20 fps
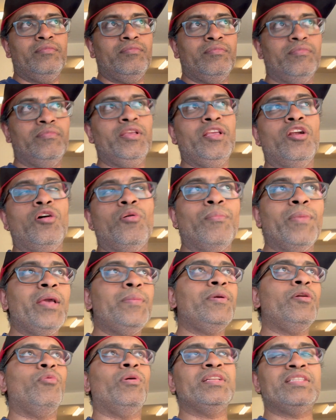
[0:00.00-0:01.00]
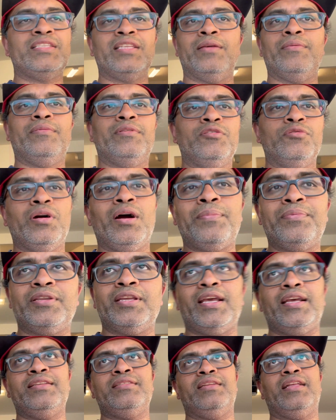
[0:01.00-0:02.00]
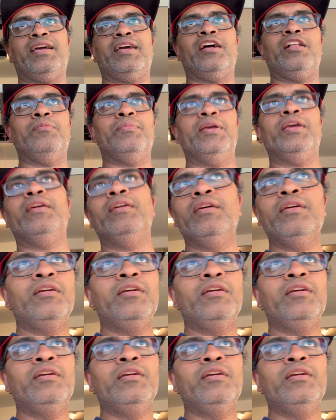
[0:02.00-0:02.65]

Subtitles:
you know, maybe once they do updates, like I'll be,